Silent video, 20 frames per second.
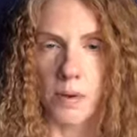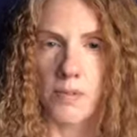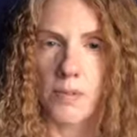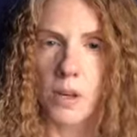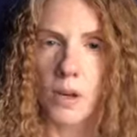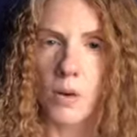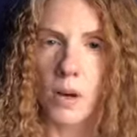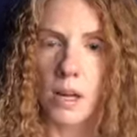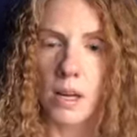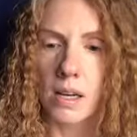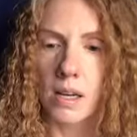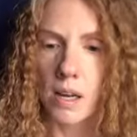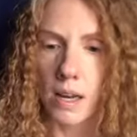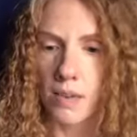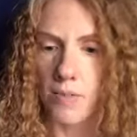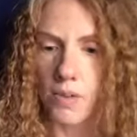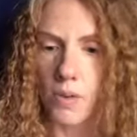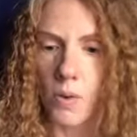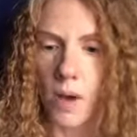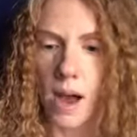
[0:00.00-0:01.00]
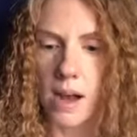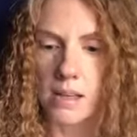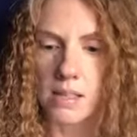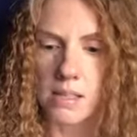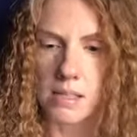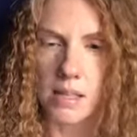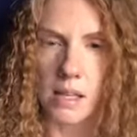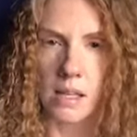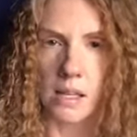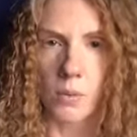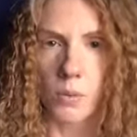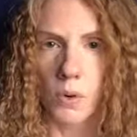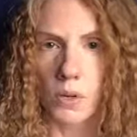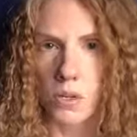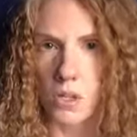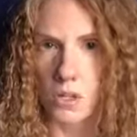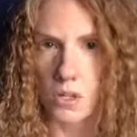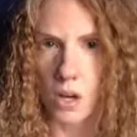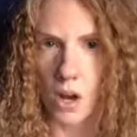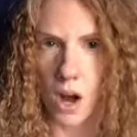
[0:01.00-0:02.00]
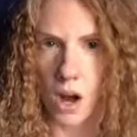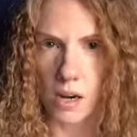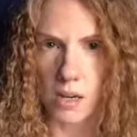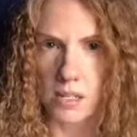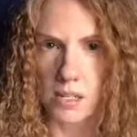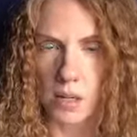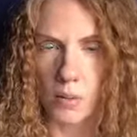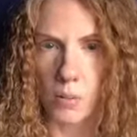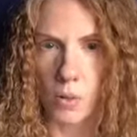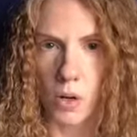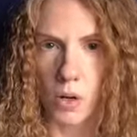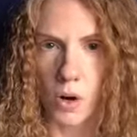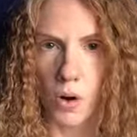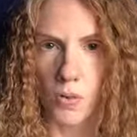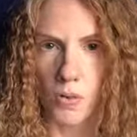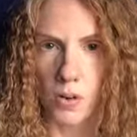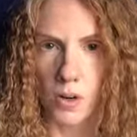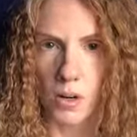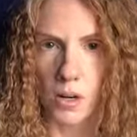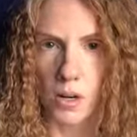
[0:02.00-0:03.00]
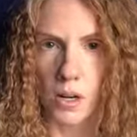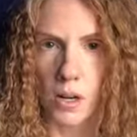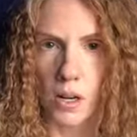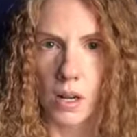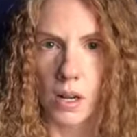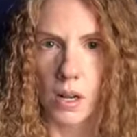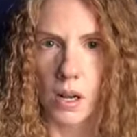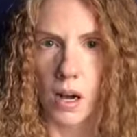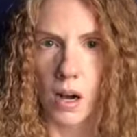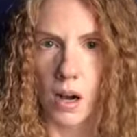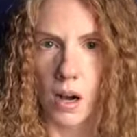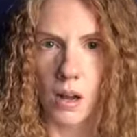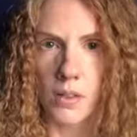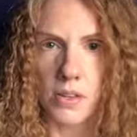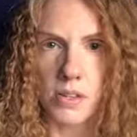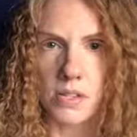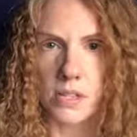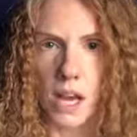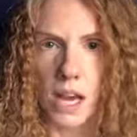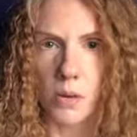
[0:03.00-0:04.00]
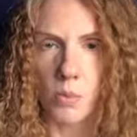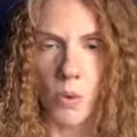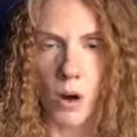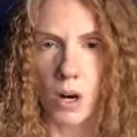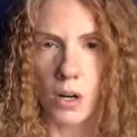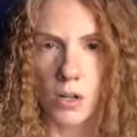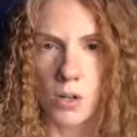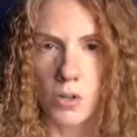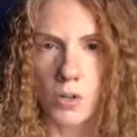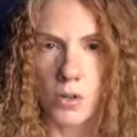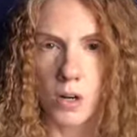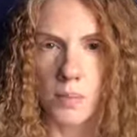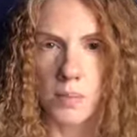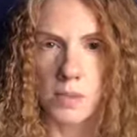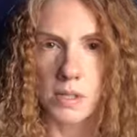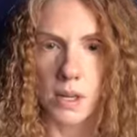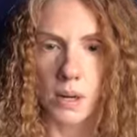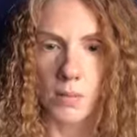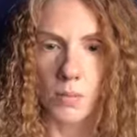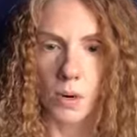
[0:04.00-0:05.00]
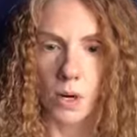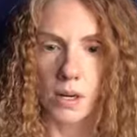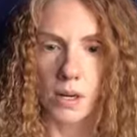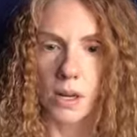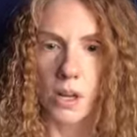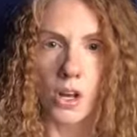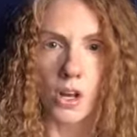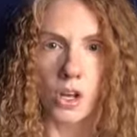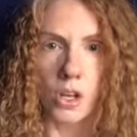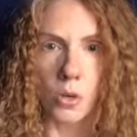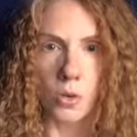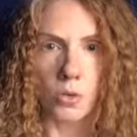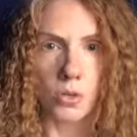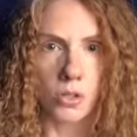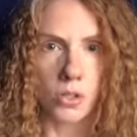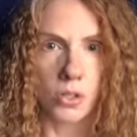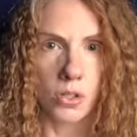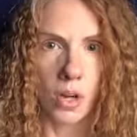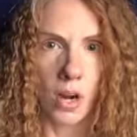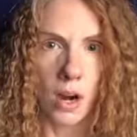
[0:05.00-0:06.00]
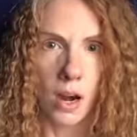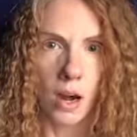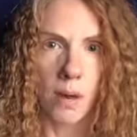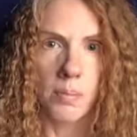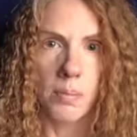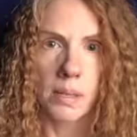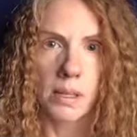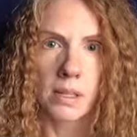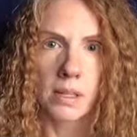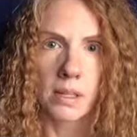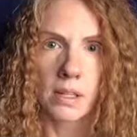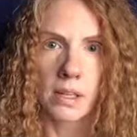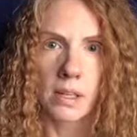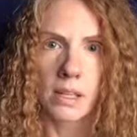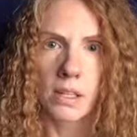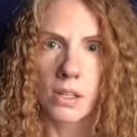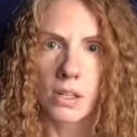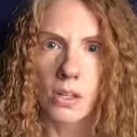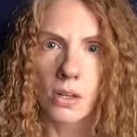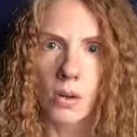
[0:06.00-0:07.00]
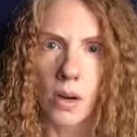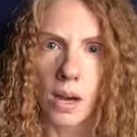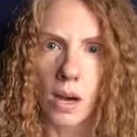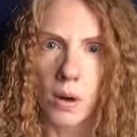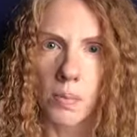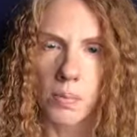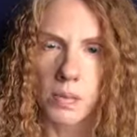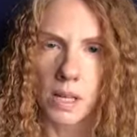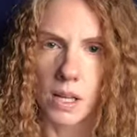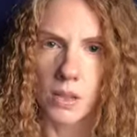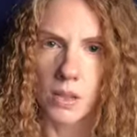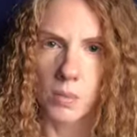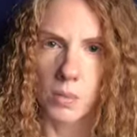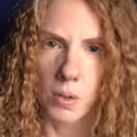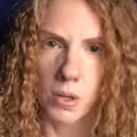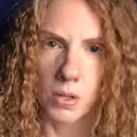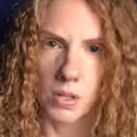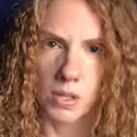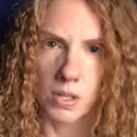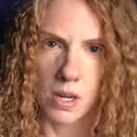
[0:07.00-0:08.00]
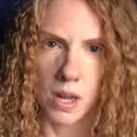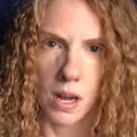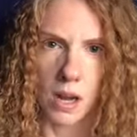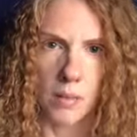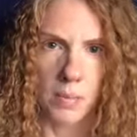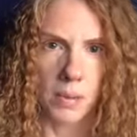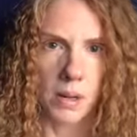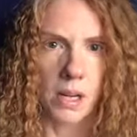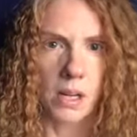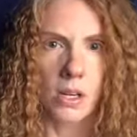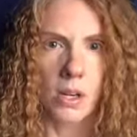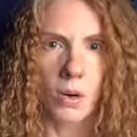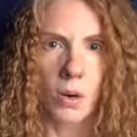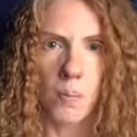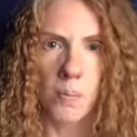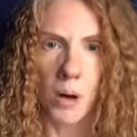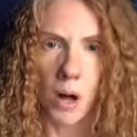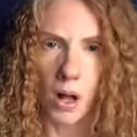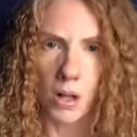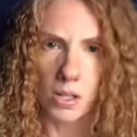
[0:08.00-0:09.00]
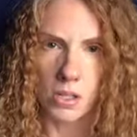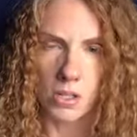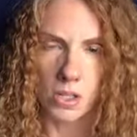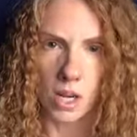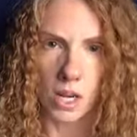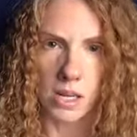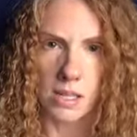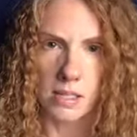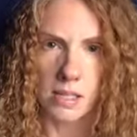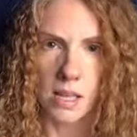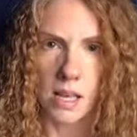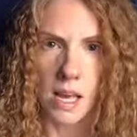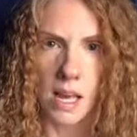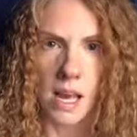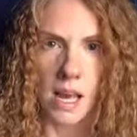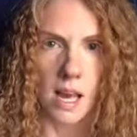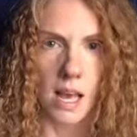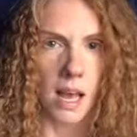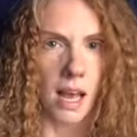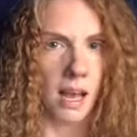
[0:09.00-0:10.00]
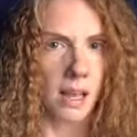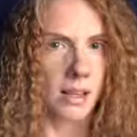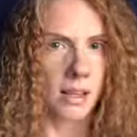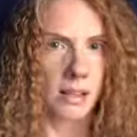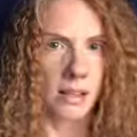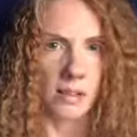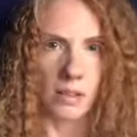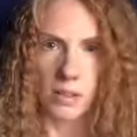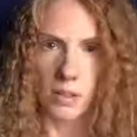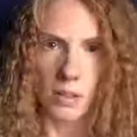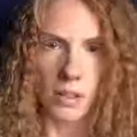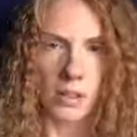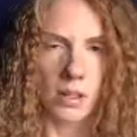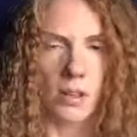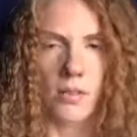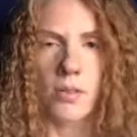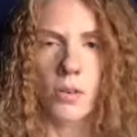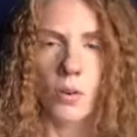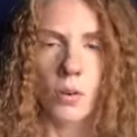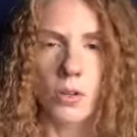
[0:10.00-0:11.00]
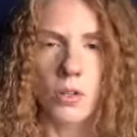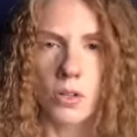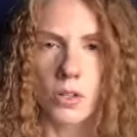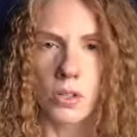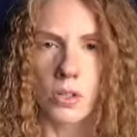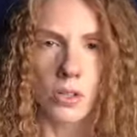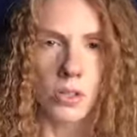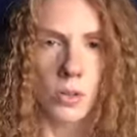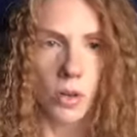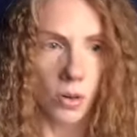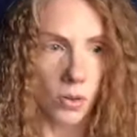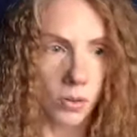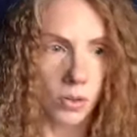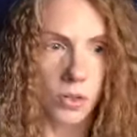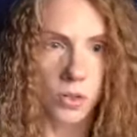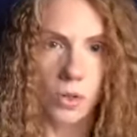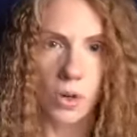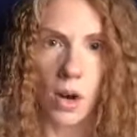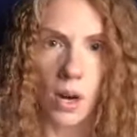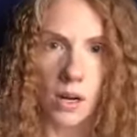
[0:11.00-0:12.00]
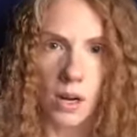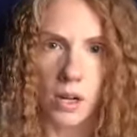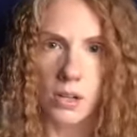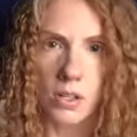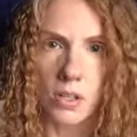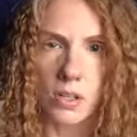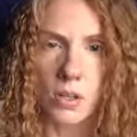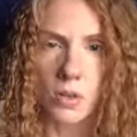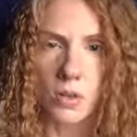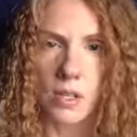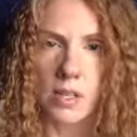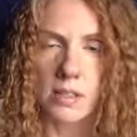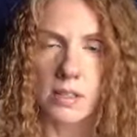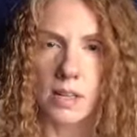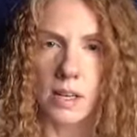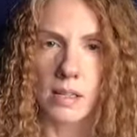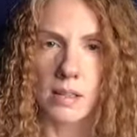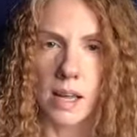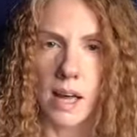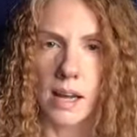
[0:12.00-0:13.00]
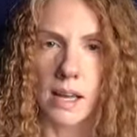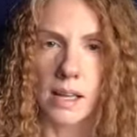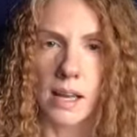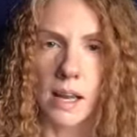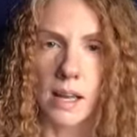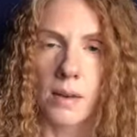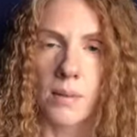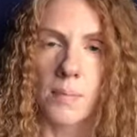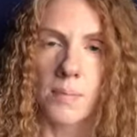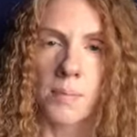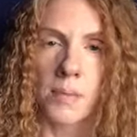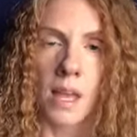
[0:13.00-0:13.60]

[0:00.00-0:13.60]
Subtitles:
If you accidentally were to knock someone over on the sidewalk or trip someone, you stop and you help the other person up and you apologize. And of course, you try not to do things like that again.